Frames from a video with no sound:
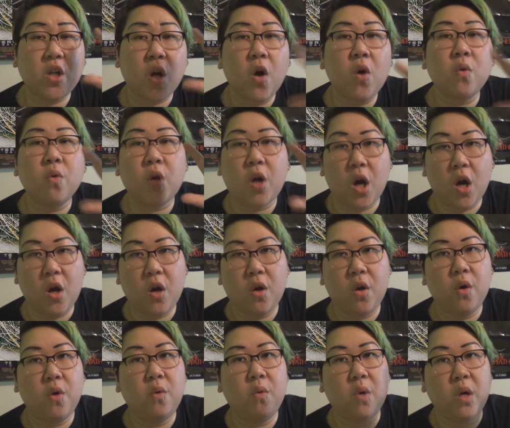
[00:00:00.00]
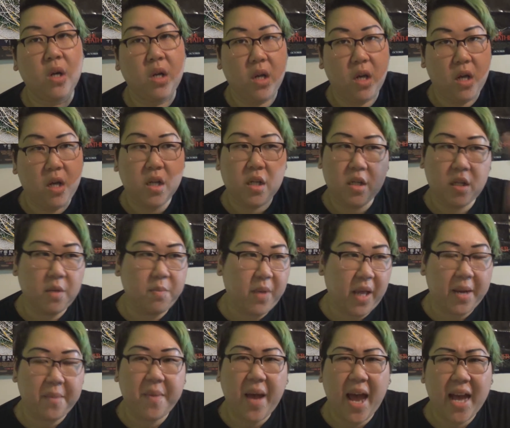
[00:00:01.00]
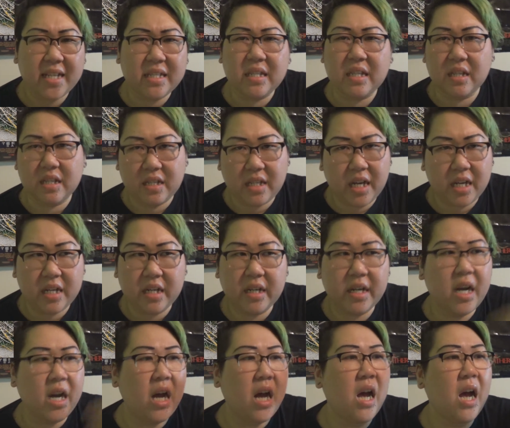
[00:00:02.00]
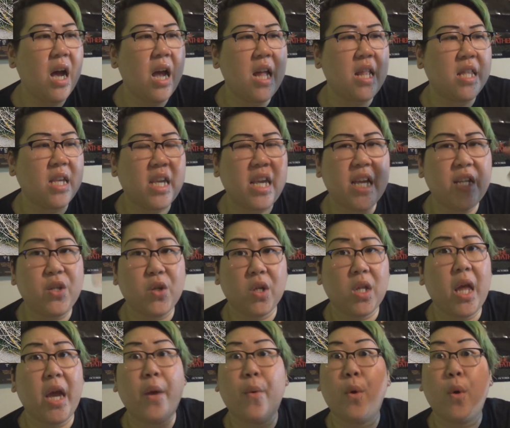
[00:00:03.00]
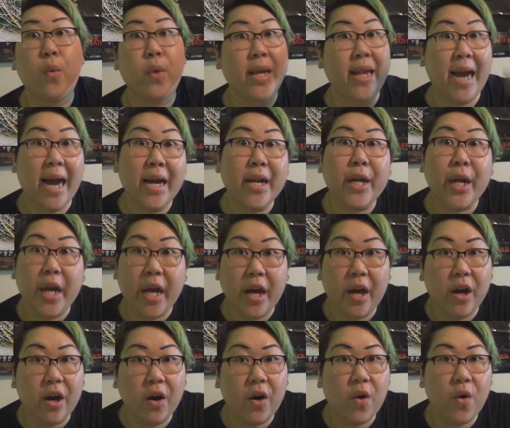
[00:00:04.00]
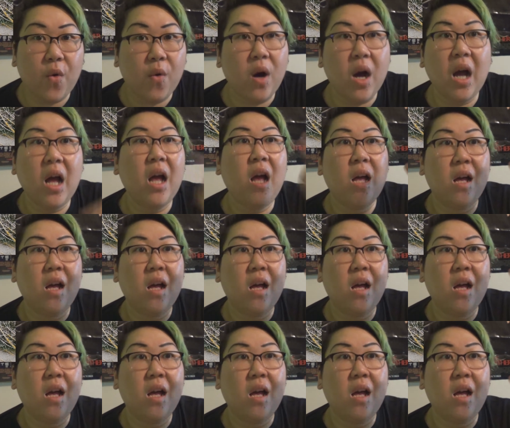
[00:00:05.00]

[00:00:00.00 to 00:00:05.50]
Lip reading: don't go to, like, past the da-da-da, and the kids are like, well, we gotta go